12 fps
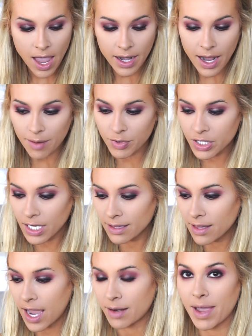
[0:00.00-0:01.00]
And I'm just
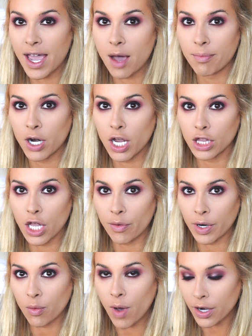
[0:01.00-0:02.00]
gonna line my upper and
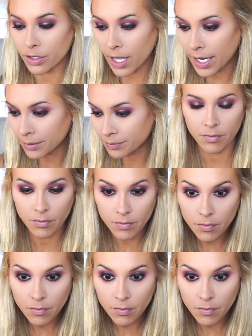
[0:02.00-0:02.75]
lower waterline.